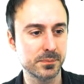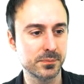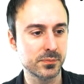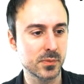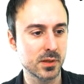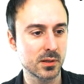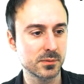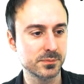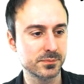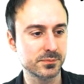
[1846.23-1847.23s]

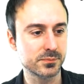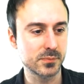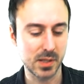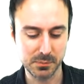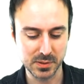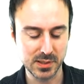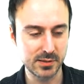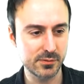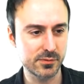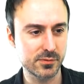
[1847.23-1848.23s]
I
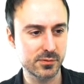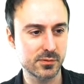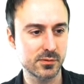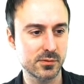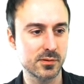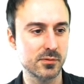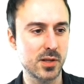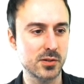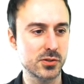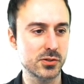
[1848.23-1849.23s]
believe, I'm
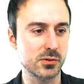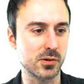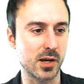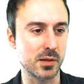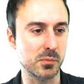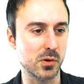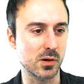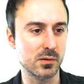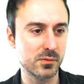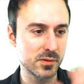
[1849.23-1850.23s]
not sure
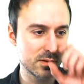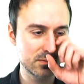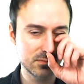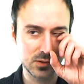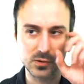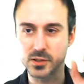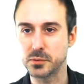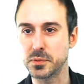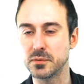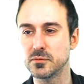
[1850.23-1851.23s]
anymore. Only
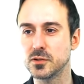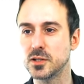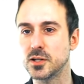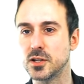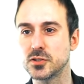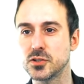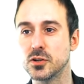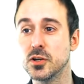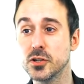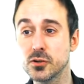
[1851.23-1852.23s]
human, I'm really not sure.
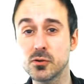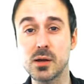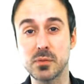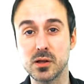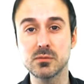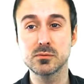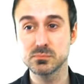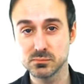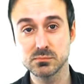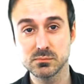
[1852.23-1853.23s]
Your grandma,
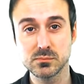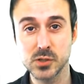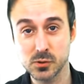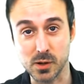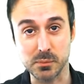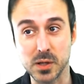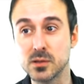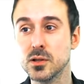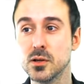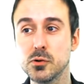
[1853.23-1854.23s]
your grandma,
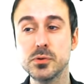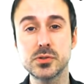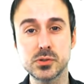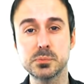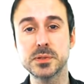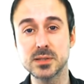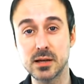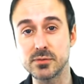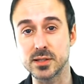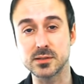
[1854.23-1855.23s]
who is super
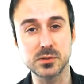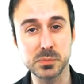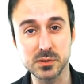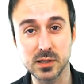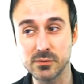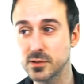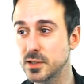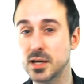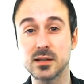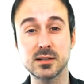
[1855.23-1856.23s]
lovely, super
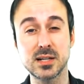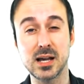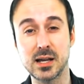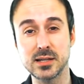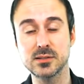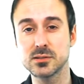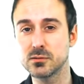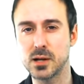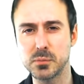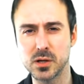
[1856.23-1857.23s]
lovely and kind
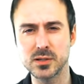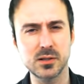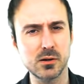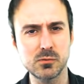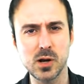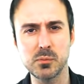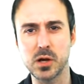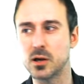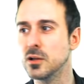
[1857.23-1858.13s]
grandma, you know, grandma.